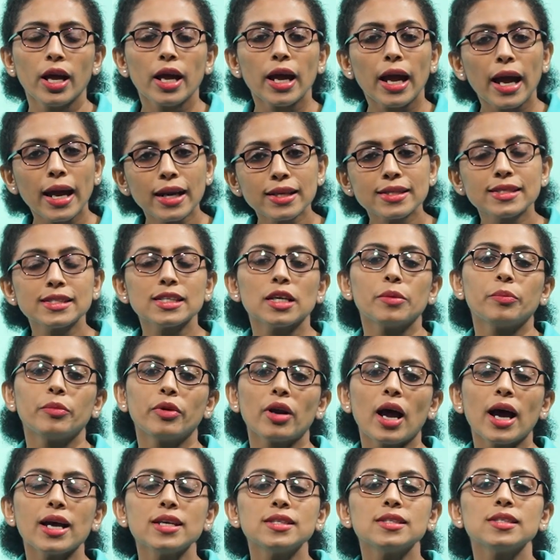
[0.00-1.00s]
It
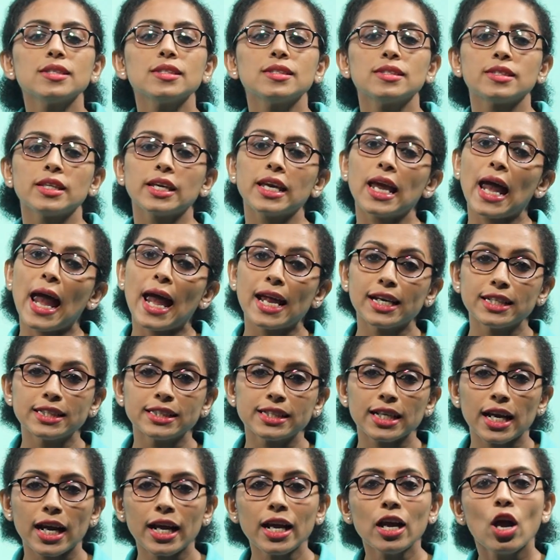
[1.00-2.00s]
summarizes the
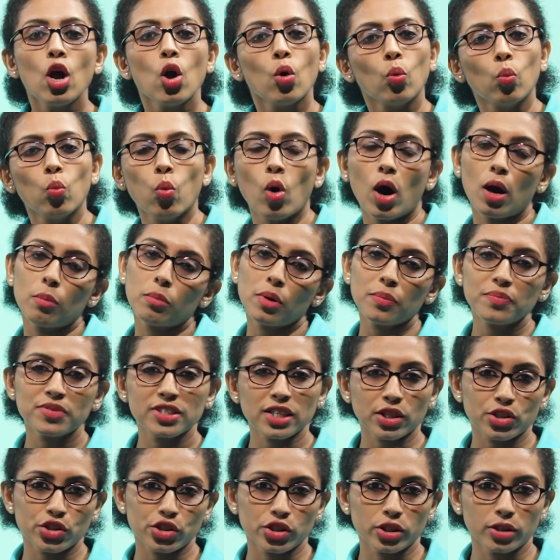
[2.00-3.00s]
entire warm-up
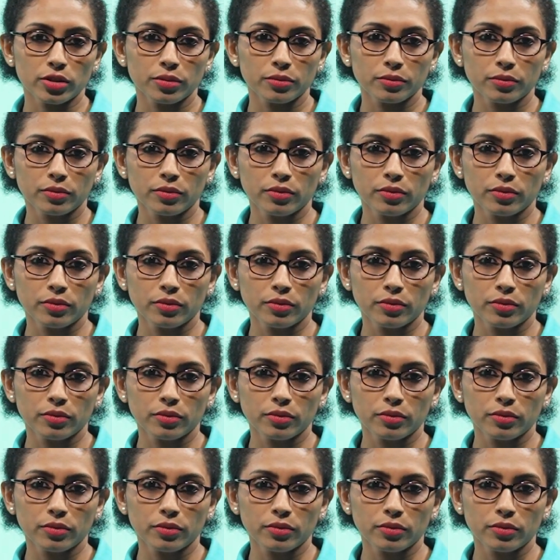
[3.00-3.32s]
section.